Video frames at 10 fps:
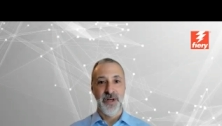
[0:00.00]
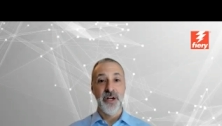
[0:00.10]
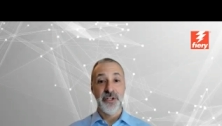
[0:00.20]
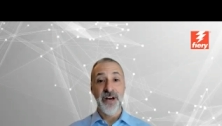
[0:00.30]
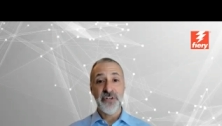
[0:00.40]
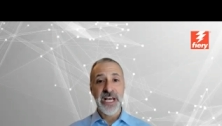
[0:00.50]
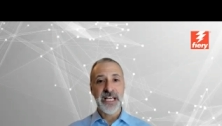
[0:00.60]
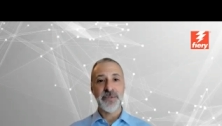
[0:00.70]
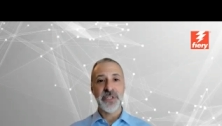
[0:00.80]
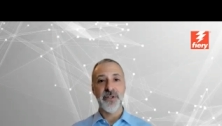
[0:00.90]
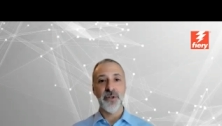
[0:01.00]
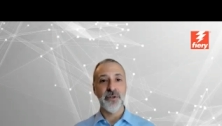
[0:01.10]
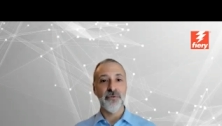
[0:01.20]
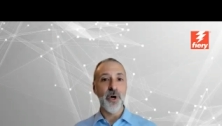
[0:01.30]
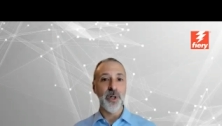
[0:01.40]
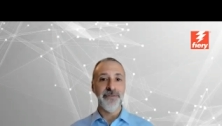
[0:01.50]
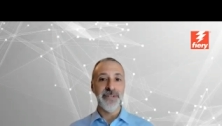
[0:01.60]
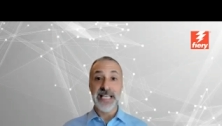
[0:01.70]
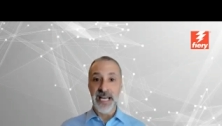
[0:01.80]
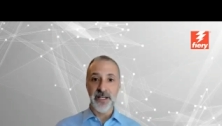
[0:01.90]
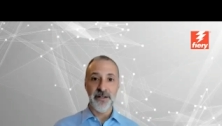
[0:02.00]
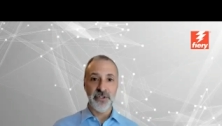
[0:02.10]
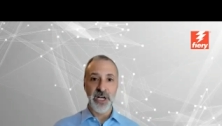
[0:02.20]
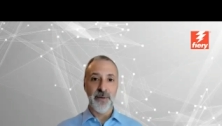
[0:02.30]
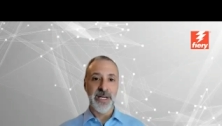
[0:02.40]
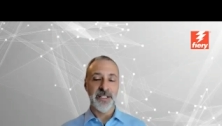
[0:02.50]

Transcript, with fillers: Jeff Jacobson took the role of executive chairman.